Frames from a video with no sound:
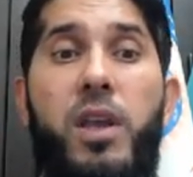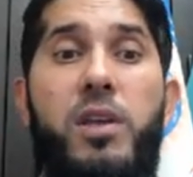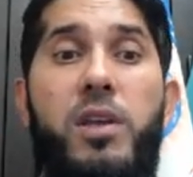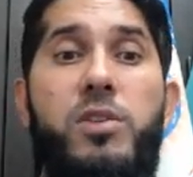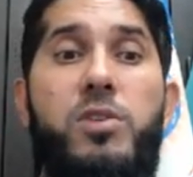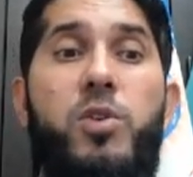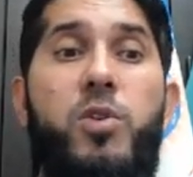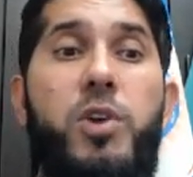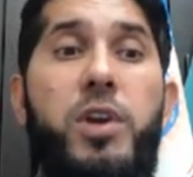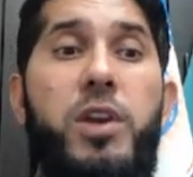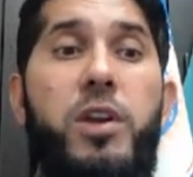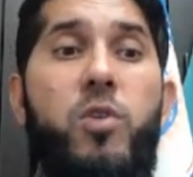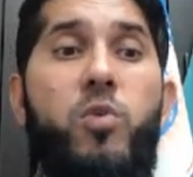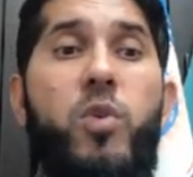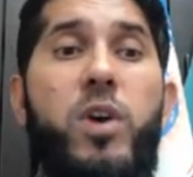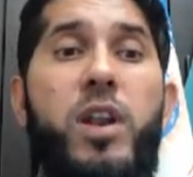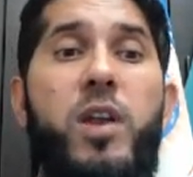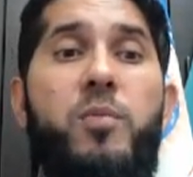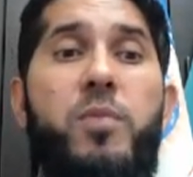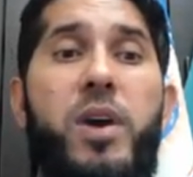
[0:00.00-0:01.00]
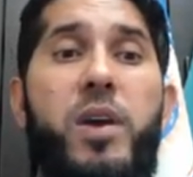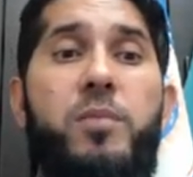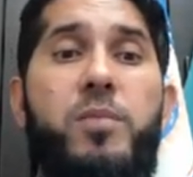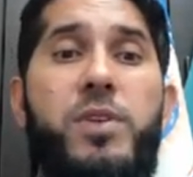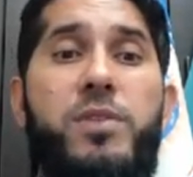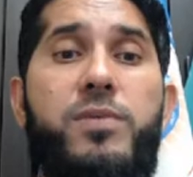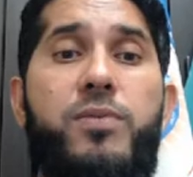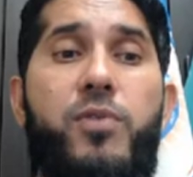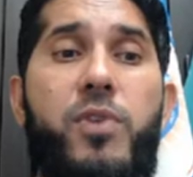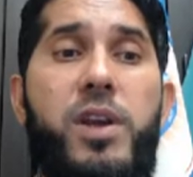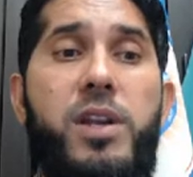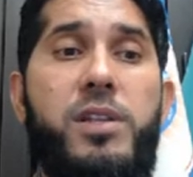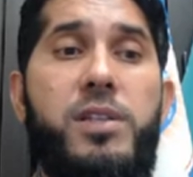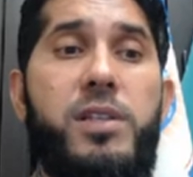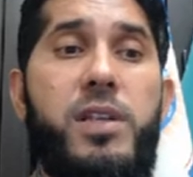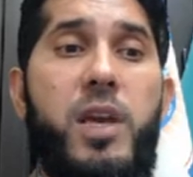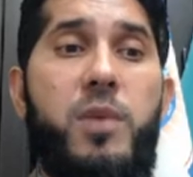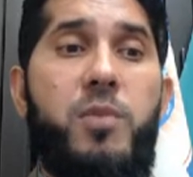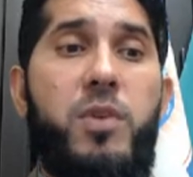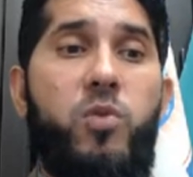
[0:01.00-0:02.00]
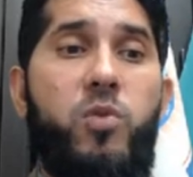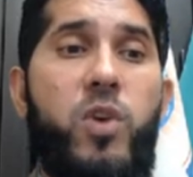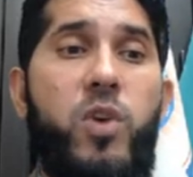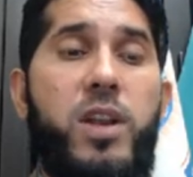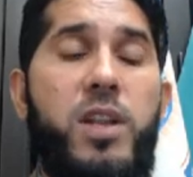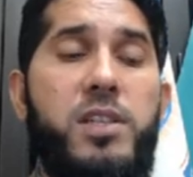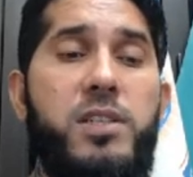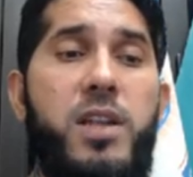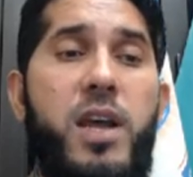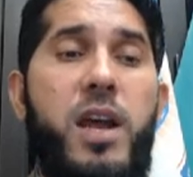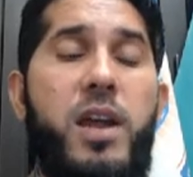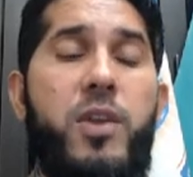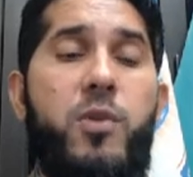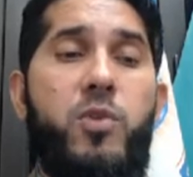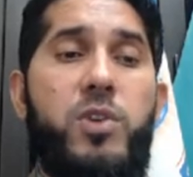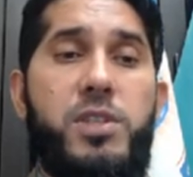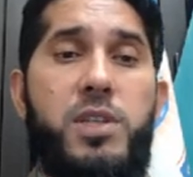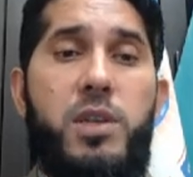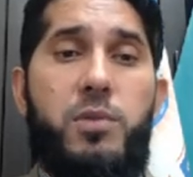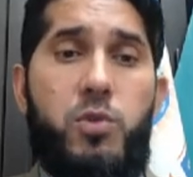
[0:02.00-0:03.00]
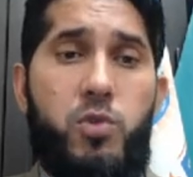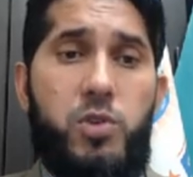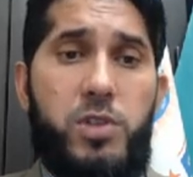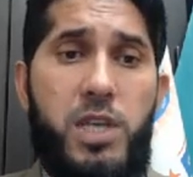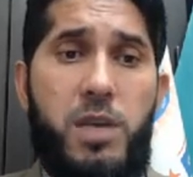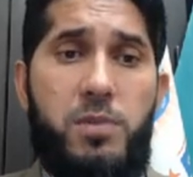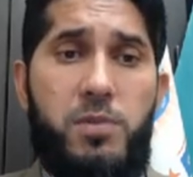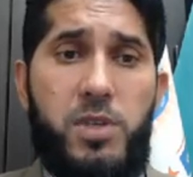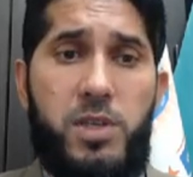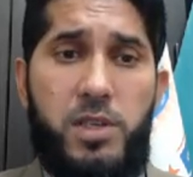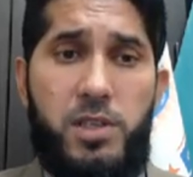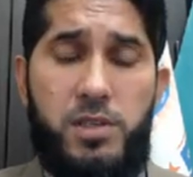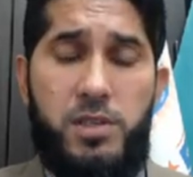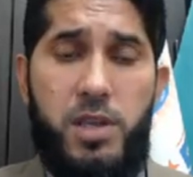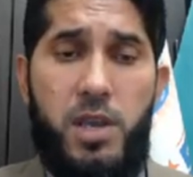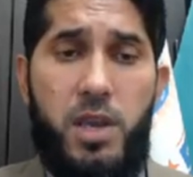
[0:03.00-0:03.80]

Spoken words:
So here, one of my best friends. One is not your subject. Your subject is,